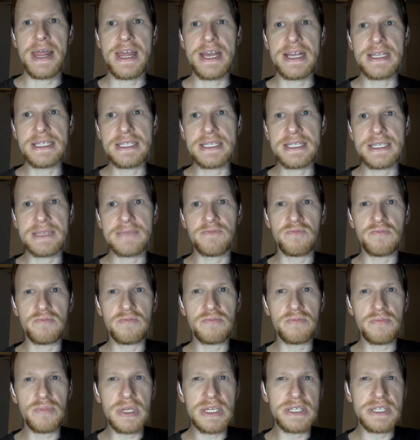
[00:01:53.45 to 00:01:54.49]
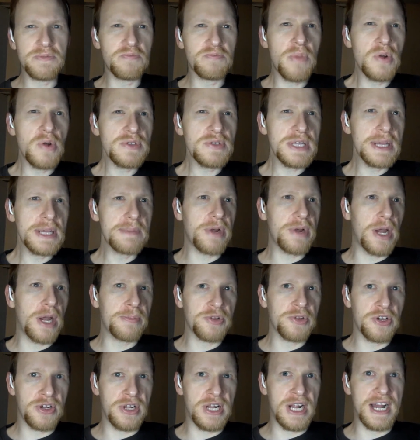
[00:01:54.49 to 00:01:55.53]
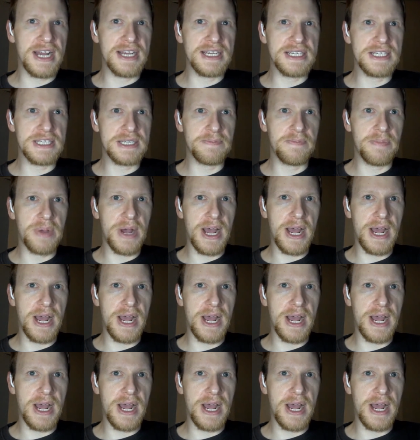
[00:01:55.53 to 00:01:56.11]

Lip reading: This is mostly popularized